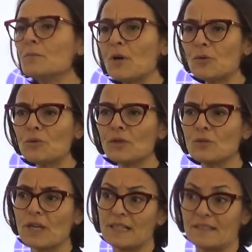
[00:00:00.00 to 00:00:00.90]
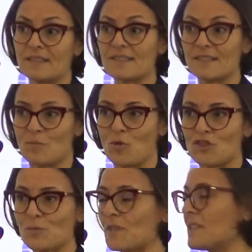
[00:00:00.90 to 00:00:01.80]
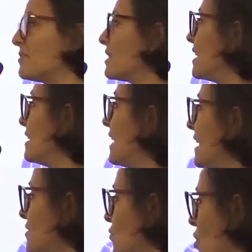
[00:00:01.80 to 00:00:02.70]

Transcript: But we will look at this more specifically later